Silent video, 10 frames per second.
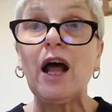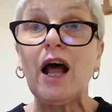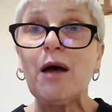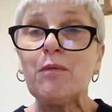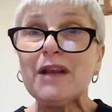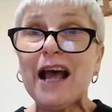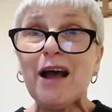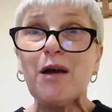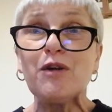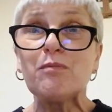And
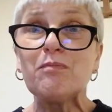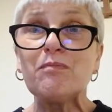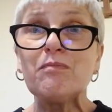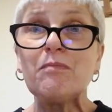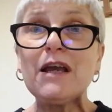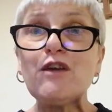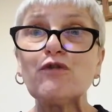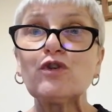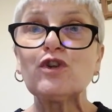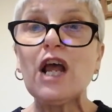Maeve
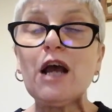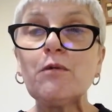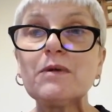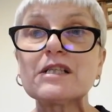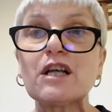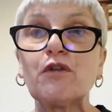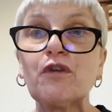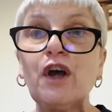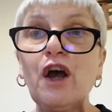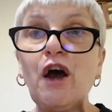couldn't help herself.
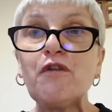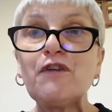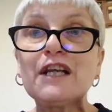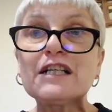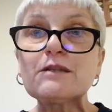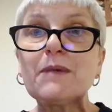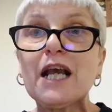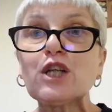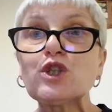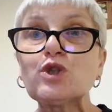Her fingers
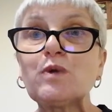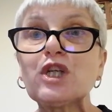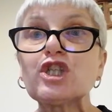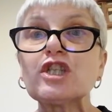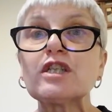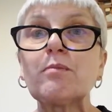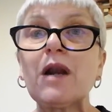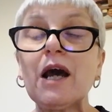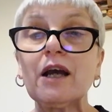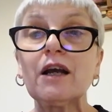began to twitch and to
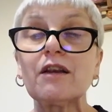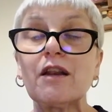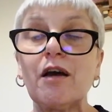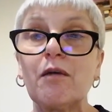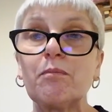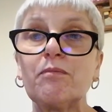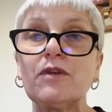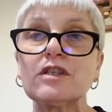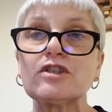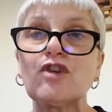pluck at the
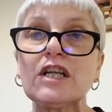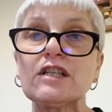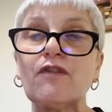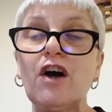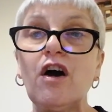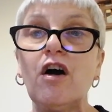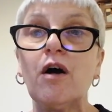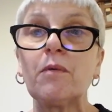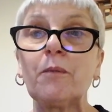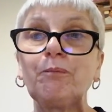strings of her harp,
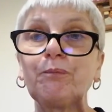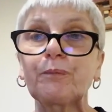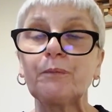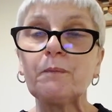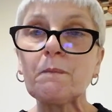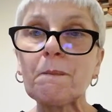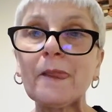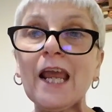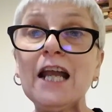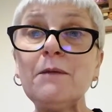
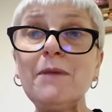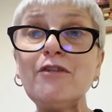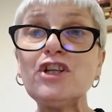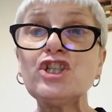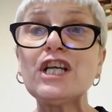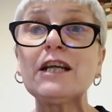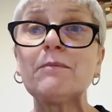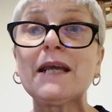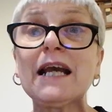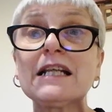and a merry jig
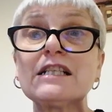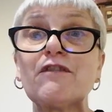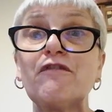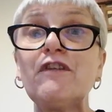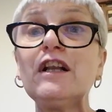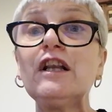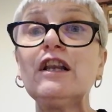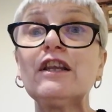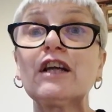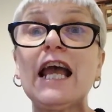began to fill
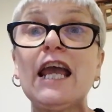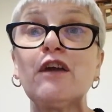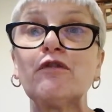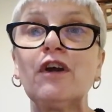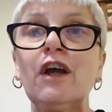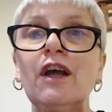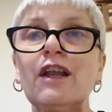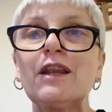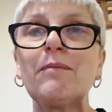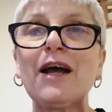the cave.
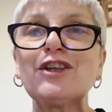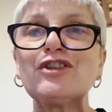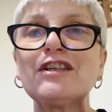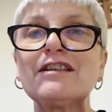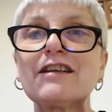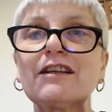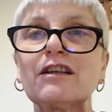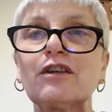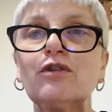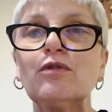The banshee sat in
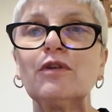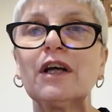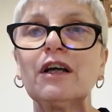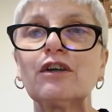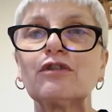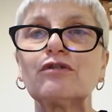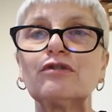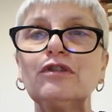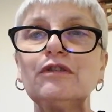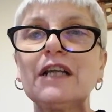the corner,
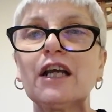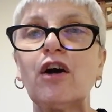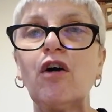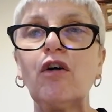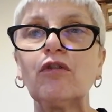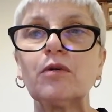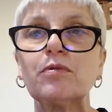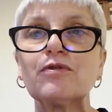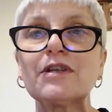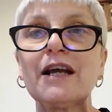crooning a
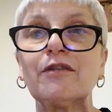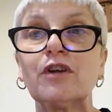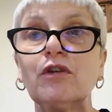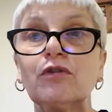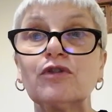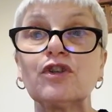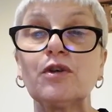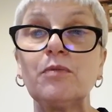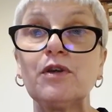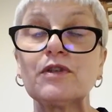horrible sound along to the
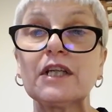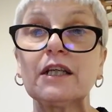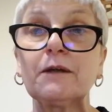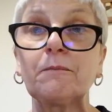music.